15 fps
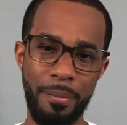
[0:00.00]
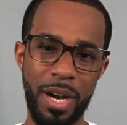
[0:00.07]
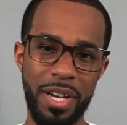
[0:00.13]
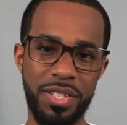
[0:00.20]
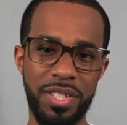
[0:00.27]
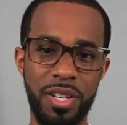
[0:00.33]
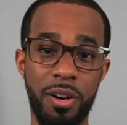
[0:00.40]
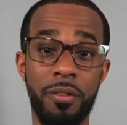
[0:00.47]

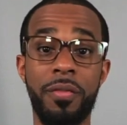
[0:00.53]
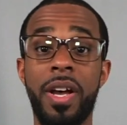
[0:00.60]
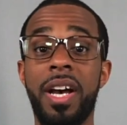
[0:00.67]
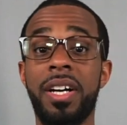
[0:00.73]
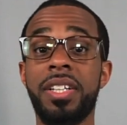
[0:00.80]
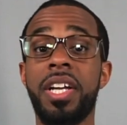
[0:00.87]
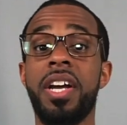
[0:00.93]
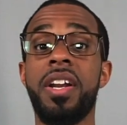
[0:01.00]
myself.
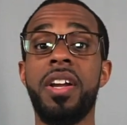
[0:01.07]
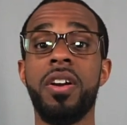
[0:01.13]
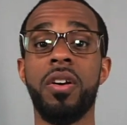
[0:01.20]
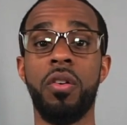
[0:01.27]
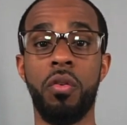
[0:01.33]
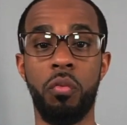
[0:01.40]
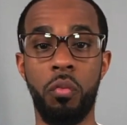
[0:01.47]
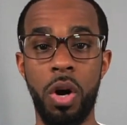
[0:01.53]
Elliot
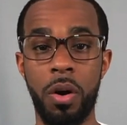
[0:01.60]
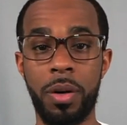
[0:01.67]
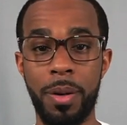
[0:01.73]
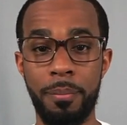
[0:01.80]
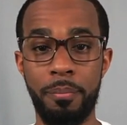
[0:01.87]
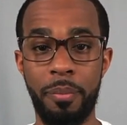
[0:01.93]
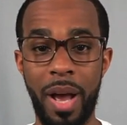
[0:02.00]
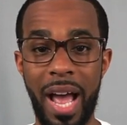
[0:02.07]
here.
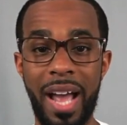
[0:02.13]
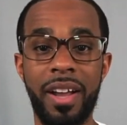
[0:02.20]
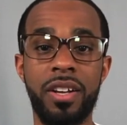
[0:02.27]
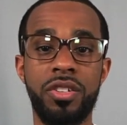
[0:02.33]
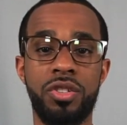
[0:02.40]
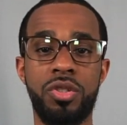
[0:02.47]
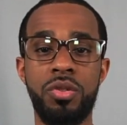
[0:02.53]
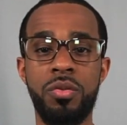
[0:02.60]
Welcome back
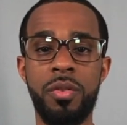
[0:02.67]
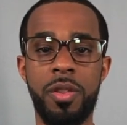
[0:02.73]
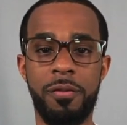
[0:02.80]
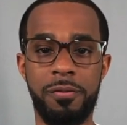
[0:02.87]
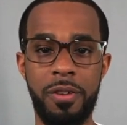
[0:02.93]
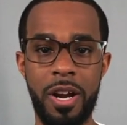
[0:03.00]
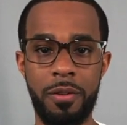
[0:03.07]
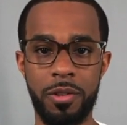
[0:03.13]
to The
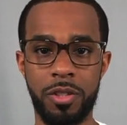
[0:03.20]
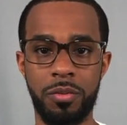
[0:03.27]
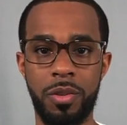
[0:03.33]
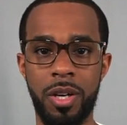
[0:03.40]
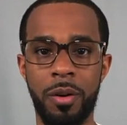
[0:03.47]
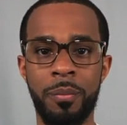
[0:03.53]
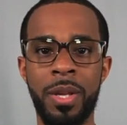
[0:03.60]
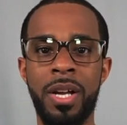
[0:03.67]
Fragrance
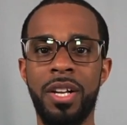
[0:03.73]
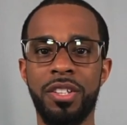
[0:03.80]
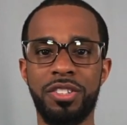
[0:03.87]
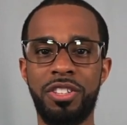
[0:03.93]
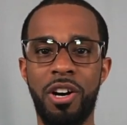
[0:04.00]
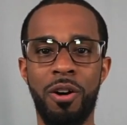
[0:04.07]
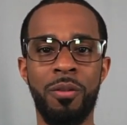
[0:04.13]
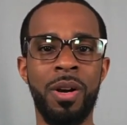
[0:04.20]
Well.
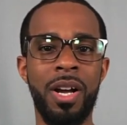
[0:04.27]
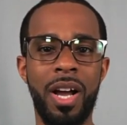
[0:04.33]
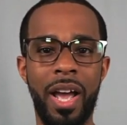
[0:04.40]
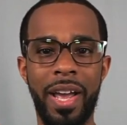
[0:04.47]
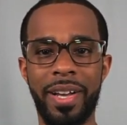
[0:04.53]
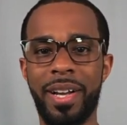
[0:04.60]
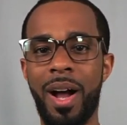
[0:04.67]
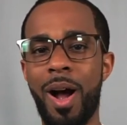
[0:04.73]
So,
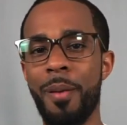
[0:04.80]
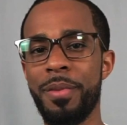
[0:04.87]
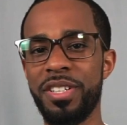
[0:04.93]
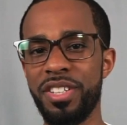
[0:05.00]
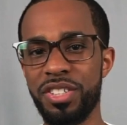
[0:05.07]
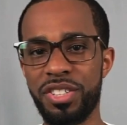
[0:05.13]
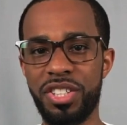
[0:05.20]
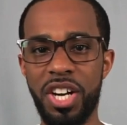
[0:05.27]
a common
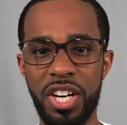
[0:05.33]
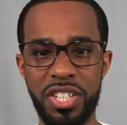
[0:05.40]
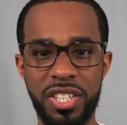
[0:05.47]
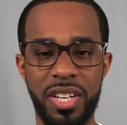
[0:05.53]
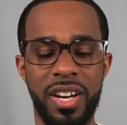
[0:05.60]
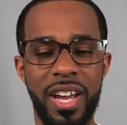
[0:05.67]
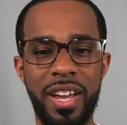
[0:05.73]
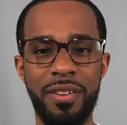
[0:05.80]

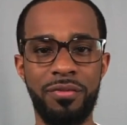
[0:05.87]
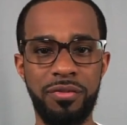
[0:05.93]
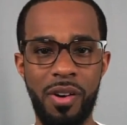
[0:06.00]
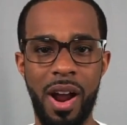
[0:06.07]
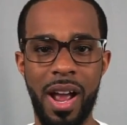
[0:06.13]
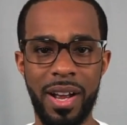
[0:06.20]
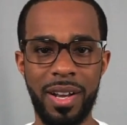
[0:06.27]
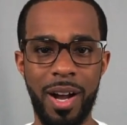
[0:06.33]
discussion in
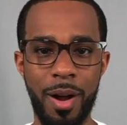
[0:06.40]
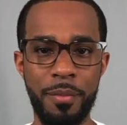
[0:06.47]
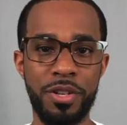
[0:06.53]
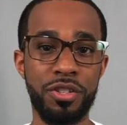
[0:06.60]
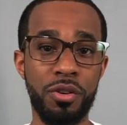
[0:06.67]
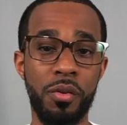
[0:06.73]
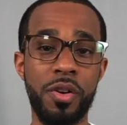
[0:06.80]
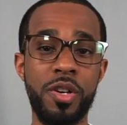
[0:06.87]
Fragcom
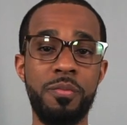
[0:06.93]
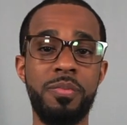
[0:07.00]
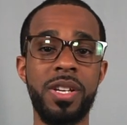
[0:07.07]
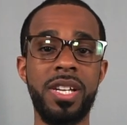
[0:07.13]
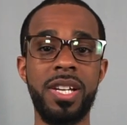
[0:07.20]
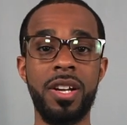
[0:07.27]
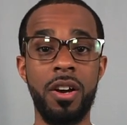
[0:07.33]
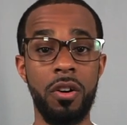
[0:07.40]
is going to
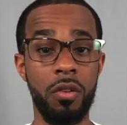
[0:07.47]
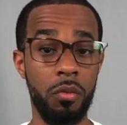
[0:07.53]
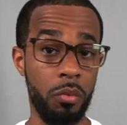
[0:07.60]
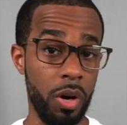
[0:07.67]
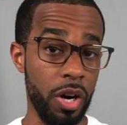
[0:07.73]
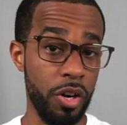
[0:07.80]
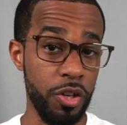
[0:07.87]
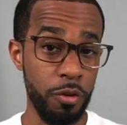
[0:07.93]
be
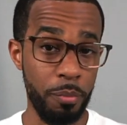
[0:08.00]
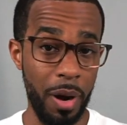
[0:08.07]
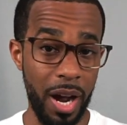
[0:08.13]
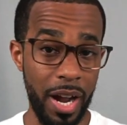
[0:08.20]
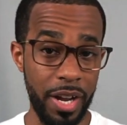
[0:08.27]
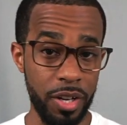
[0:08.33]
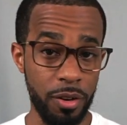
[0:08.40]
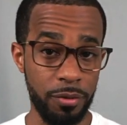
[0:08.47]
where are you
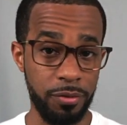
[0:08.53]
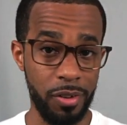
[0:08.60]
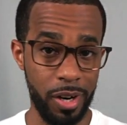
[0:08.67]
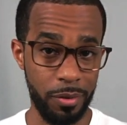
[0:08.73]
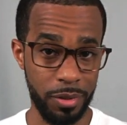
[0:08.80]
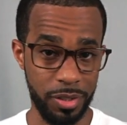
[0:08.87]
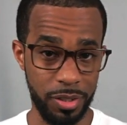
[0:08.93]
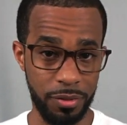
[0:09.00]
buying your
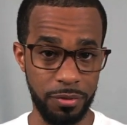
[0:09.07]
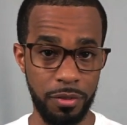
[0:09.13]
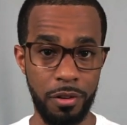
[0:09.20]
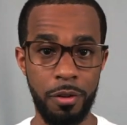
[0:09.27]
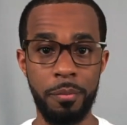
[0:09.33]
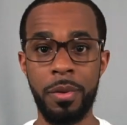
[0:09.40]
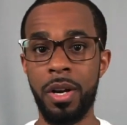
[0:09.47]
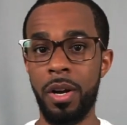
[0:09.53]
fragrances
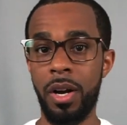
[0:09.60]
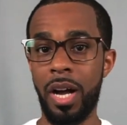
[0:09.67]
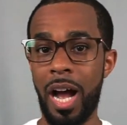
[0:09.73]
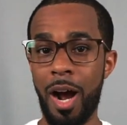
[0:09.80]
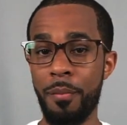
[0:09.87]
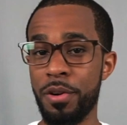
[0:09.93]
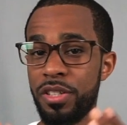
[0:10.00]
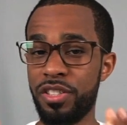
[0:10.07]
from?
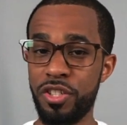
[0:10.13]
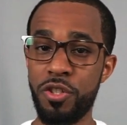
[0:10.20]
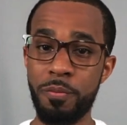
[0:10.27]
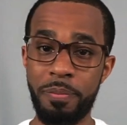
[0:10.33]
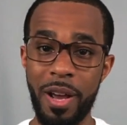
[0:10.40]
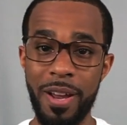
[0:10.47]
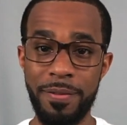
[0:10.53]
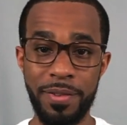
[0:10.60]
How much did you
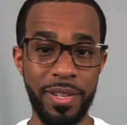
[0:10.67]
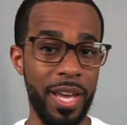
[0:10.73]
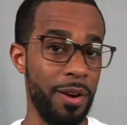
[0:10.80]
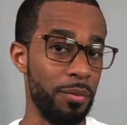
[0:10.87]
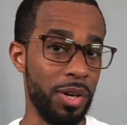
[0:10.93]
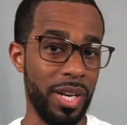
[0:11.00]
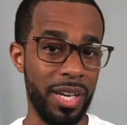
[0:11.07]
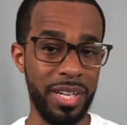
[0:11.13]
pay for that?
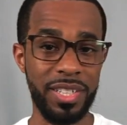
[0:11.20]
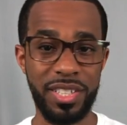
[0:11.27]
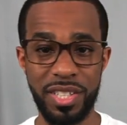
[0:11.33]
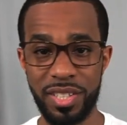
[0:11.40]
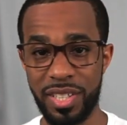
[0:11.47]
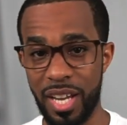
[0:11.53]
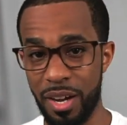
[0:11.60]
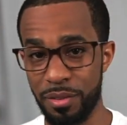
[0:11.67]
What kind of
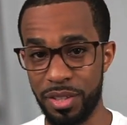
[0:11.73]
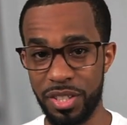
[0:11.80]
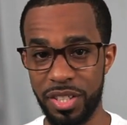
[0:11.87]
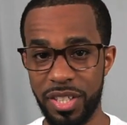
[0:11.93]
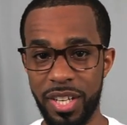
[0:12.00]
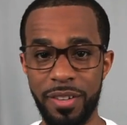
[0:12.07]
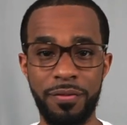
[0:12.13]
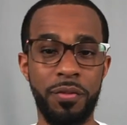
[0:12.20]
discount did you
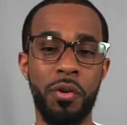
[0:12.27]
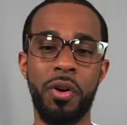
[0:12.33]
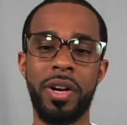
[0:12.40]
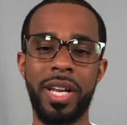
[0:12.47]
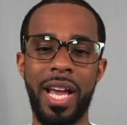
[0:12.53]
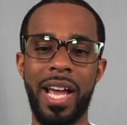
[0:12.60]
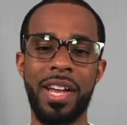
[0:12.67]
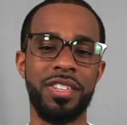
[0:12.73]
get for it?
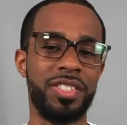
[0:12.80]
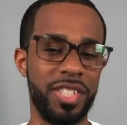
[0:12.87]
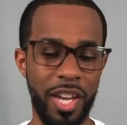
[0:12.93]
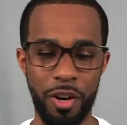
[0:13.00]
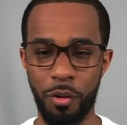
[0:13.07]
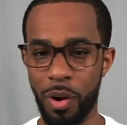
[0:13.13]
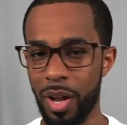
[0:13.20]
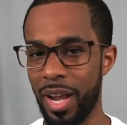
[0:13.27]

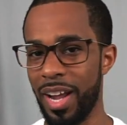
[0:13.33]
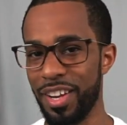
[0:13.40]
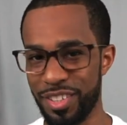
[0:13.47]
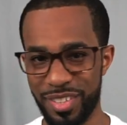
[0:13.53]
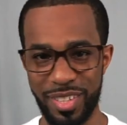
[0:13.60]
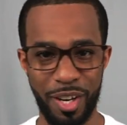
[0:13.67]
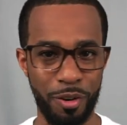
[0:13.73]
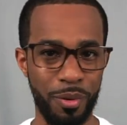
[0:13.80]
Etc.,
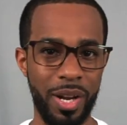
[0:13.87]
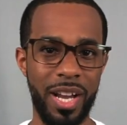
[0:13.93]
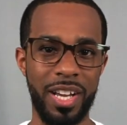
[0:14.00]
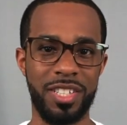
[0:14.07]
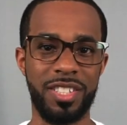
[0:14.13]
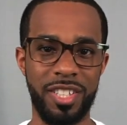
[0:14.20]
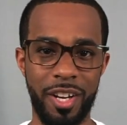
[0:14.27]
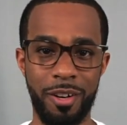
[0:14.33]
etc.,
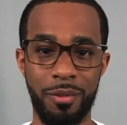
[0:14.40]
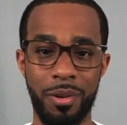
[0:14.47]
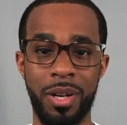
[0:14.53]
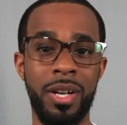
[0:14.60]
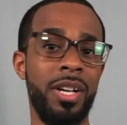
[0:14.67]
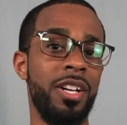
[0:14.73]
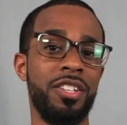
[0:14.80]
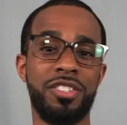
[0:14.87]
etc.
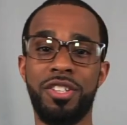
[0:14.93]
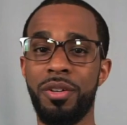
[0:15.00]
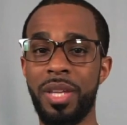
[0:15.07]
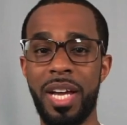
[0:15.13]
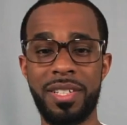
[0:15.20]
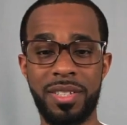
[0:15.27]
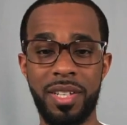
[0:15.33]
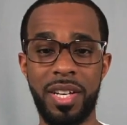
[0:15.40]
So
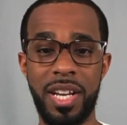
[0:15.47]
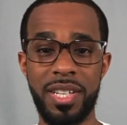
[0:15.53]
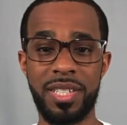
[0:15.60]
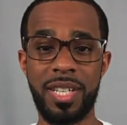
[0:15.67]
that's today's